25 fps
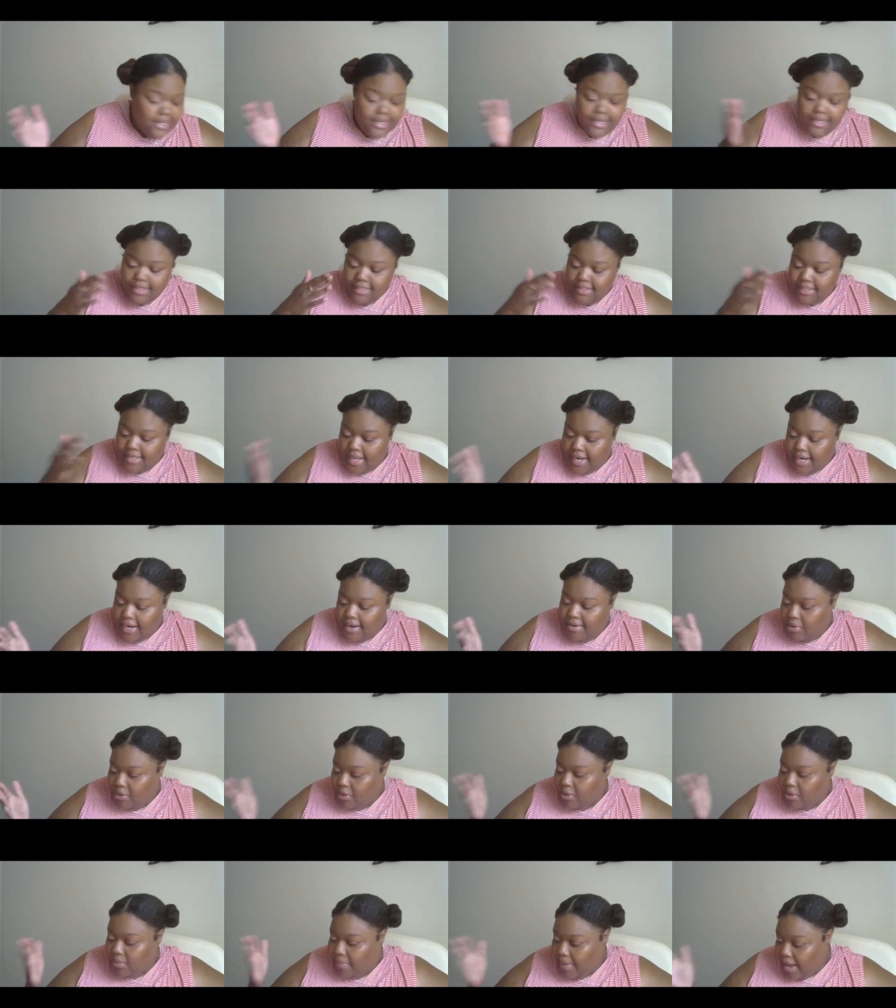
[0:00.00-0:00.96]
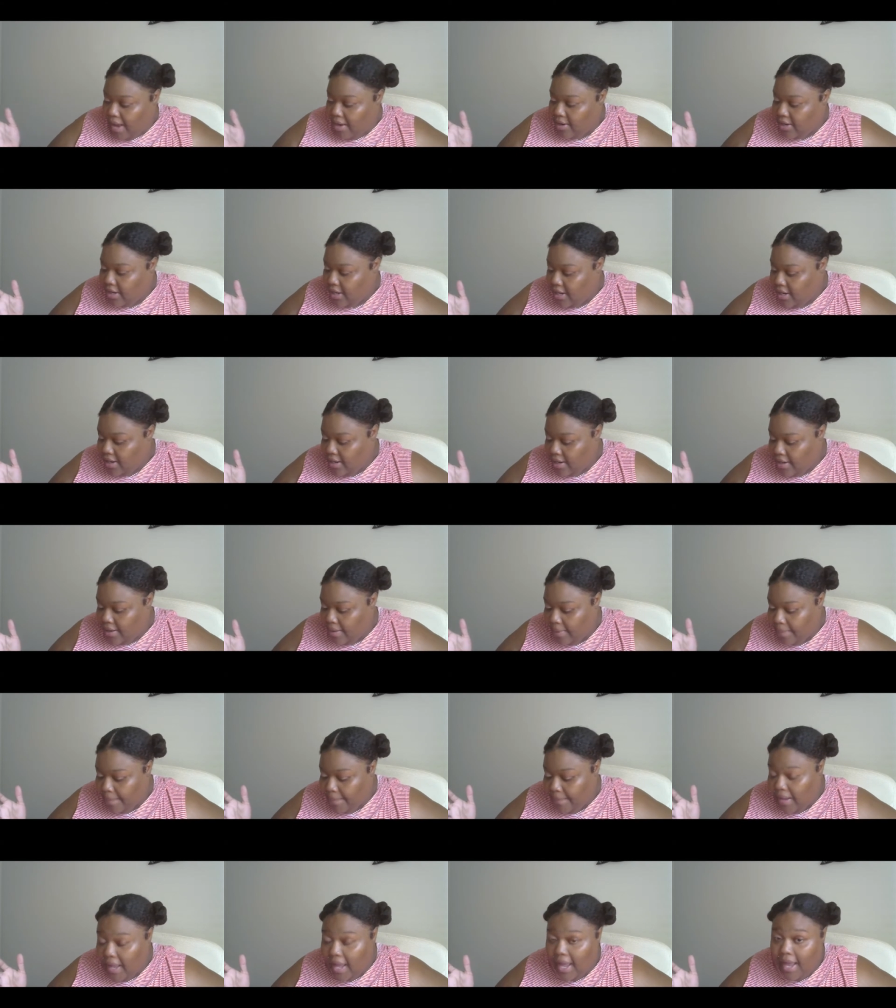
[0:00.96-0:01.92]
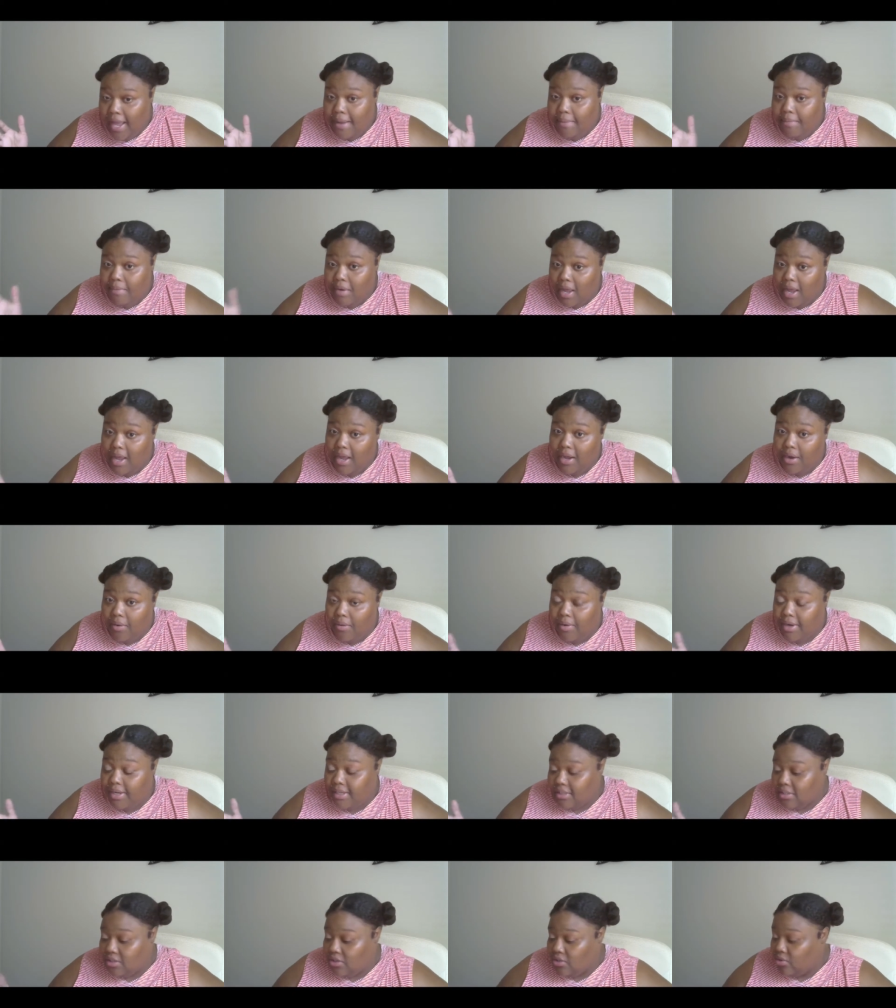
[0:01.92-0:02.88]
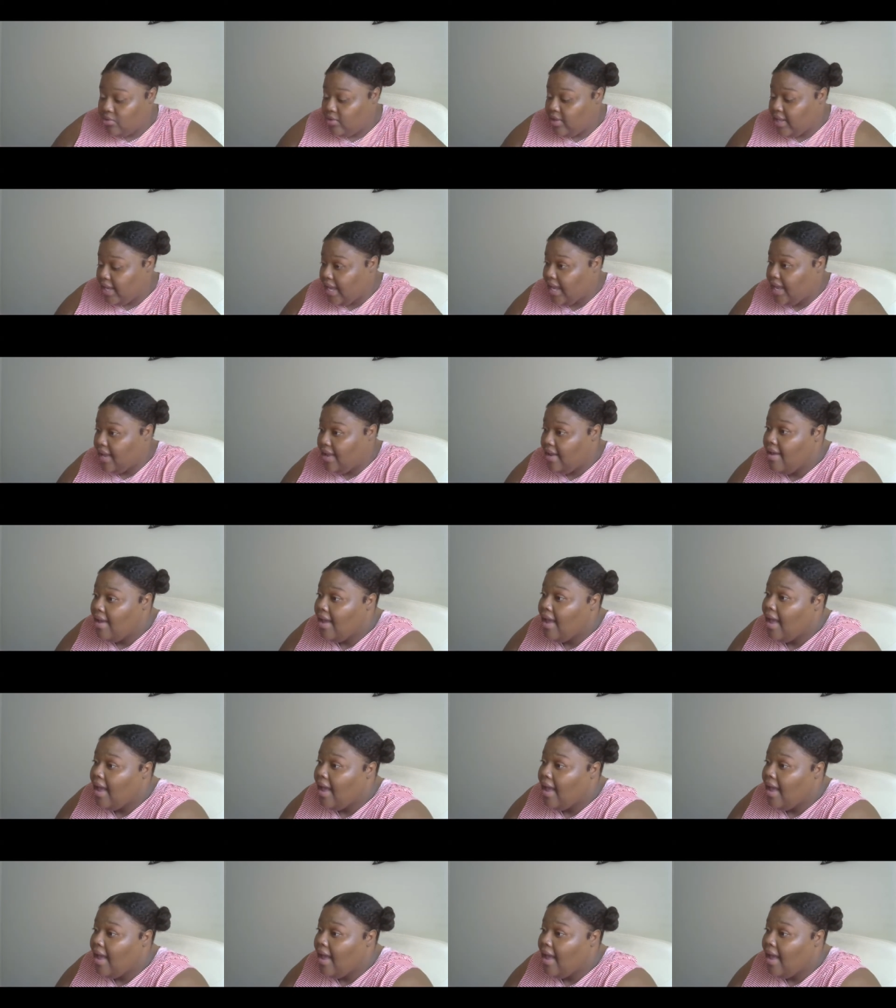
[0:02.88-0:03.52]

set it with a powder, but I am not going to do that.